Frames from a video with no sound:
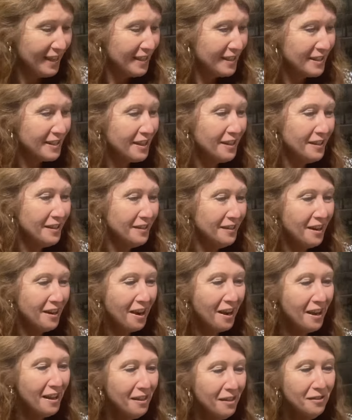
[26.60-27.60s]
So
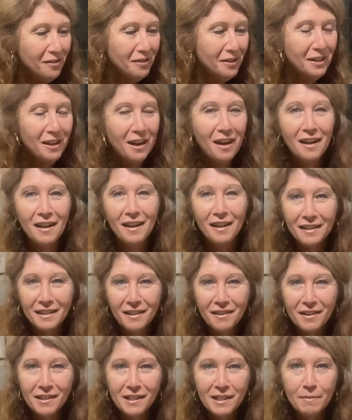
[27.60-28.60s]
I thought
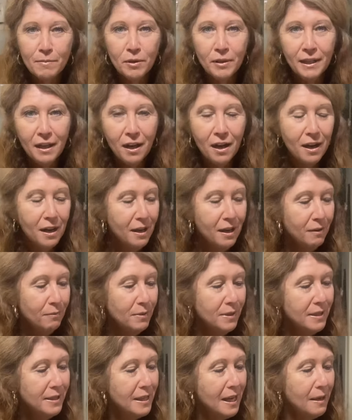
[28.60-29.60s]
this morning I
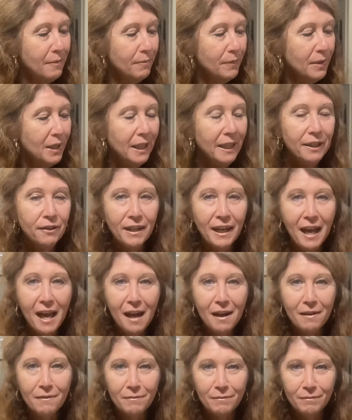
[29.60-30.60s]
was clearing
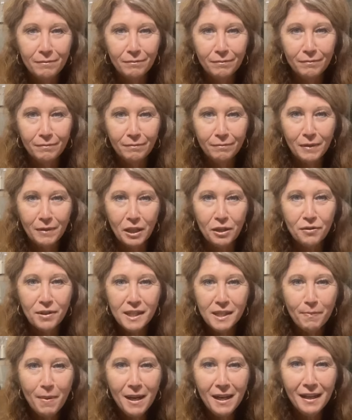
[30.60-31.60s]
out my
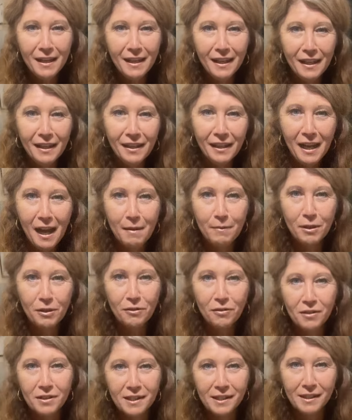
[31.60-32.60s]
crisper and I came
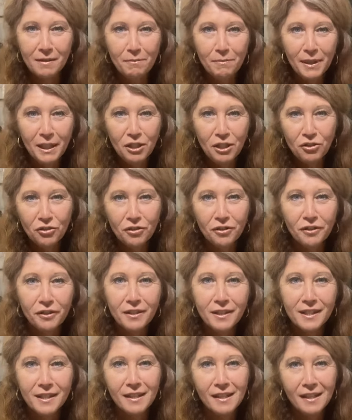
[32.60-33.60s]
across some
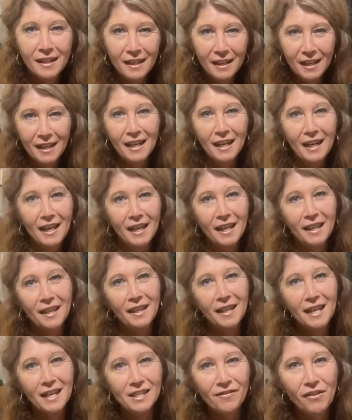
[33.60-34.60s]
beetroots, and the
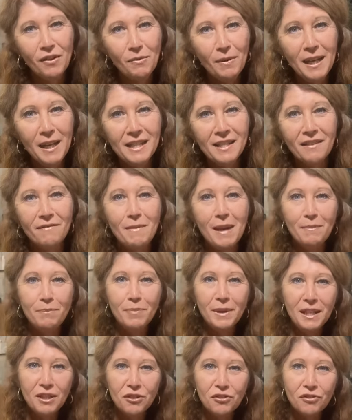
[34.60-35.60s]
last few weeks I've made
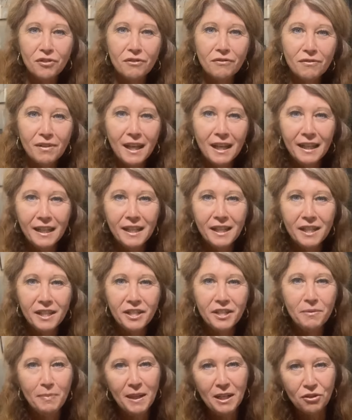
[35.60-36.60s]
beetroot
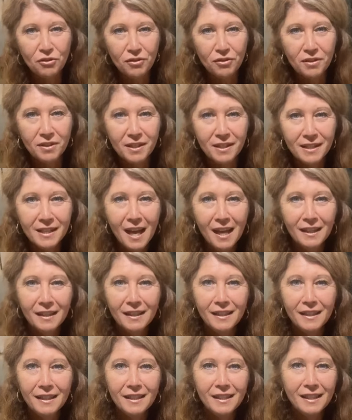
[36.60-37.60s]
relish, beetroot
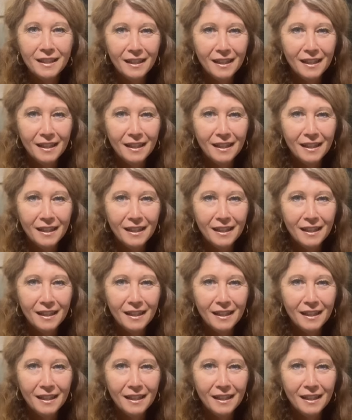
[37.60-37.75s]
salad,